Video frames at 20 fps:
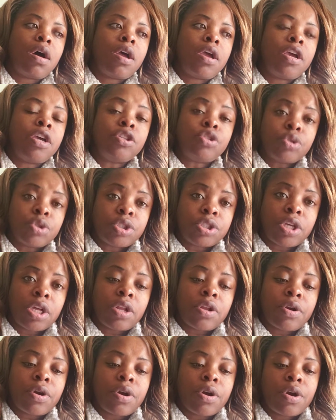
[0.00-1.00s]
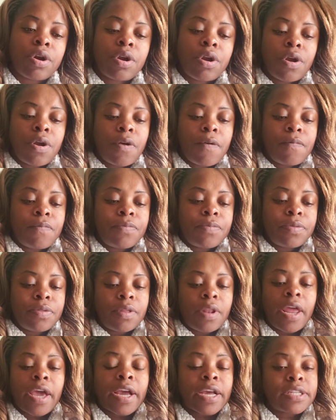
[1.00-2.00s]
intracellular,
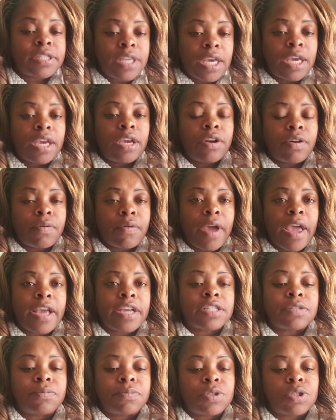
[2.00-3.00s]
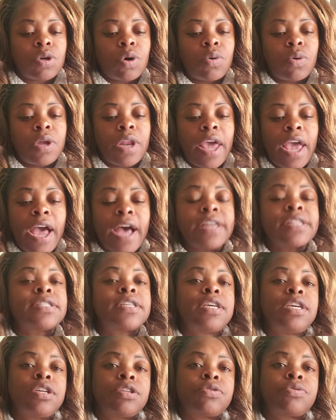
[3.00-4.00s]
like I said, interacts. So it has
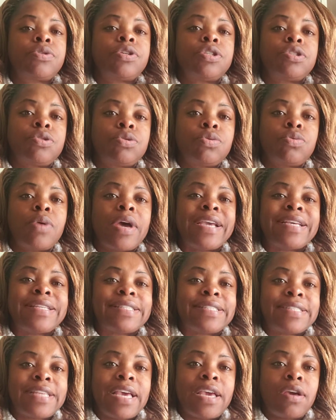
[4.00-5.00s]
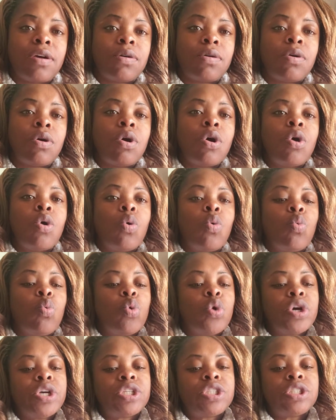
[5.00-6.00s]
to enter into a cell,
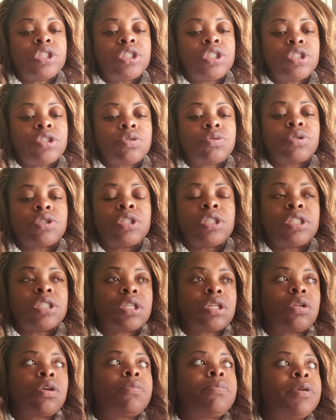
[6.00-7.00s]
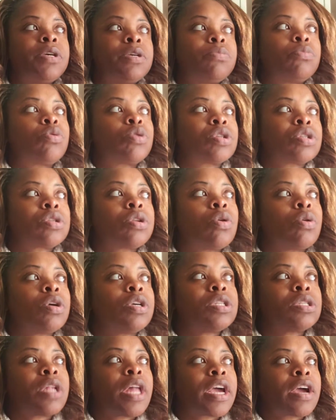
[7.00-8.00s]
which enters in a little bit more slower.
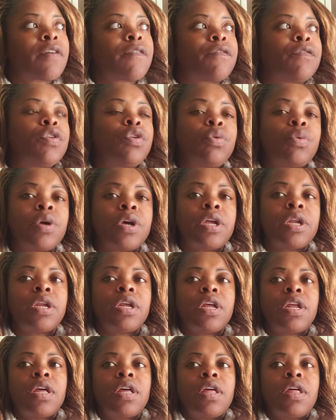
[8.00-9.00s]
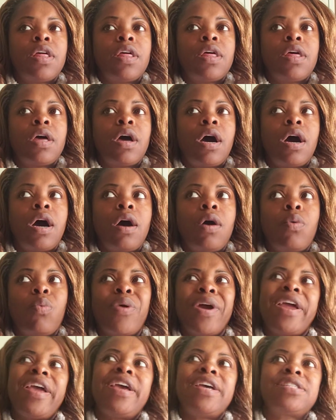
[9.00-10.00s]
It's like a fluid.
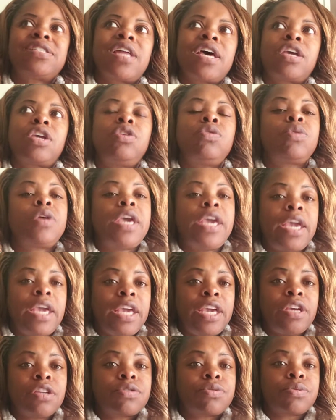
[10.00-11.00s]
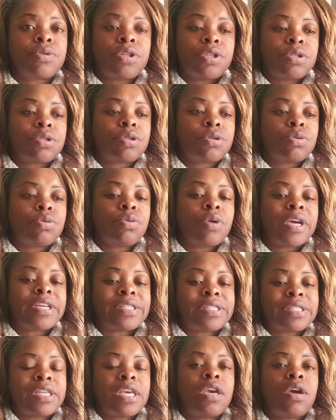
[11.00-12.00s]
Whereas like you can't enter into a
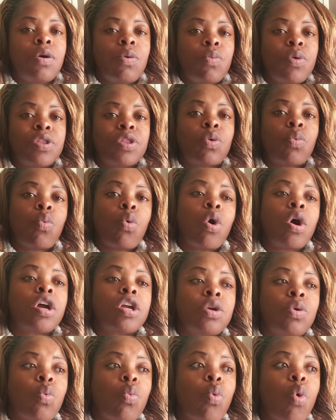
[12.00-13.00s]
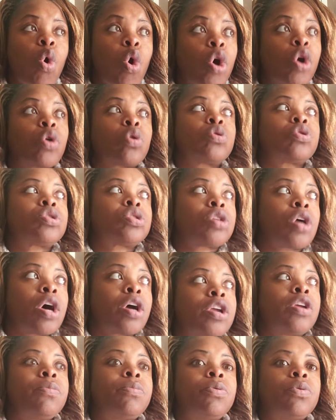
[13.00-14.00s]
cell with the water
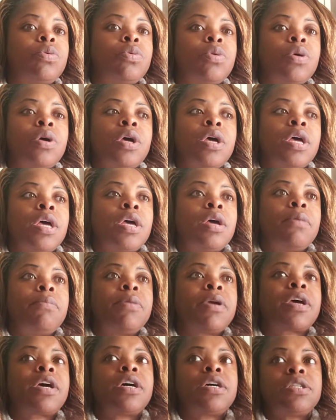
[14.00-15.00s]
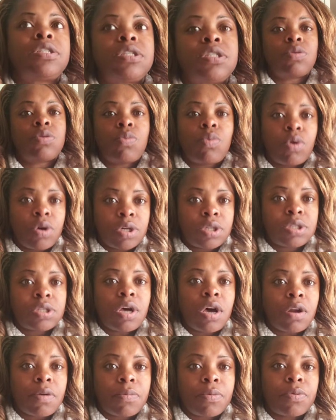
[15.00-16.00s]
soluble, because water
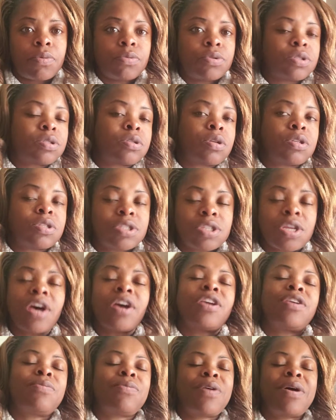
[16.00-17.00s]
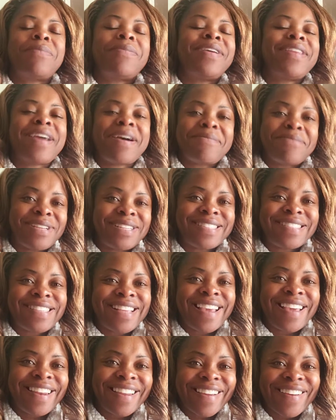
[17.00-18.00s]
soluble. I may not be
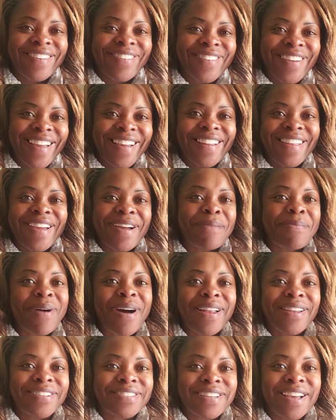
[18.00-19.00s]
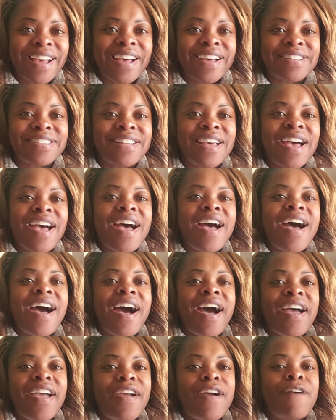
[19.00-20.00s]
saying it correctly. I apologize.
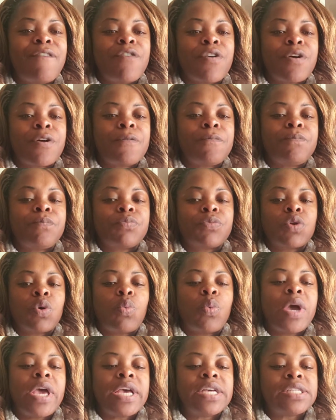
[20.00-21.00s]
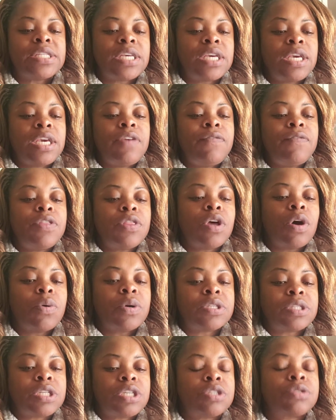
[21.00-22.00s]
However, whereas even though
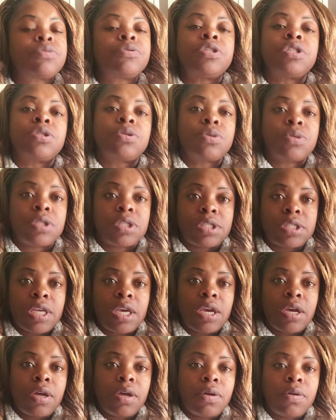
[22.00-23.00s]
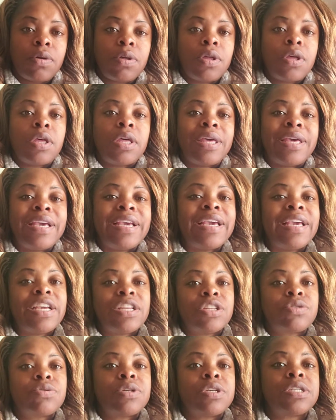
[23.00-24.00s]
it's entering into the cell, it
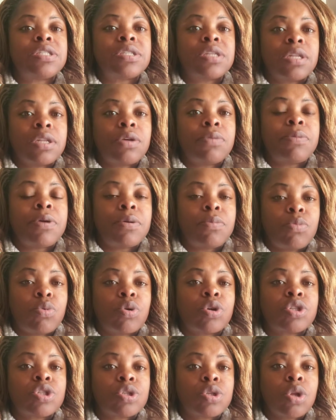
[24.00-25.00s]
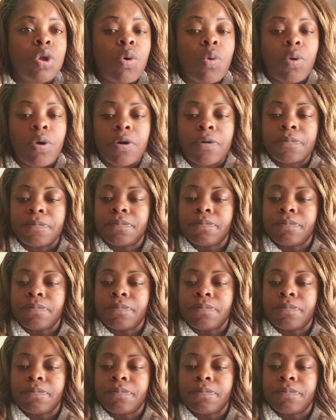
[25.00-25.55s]
enters in a little bit more slower.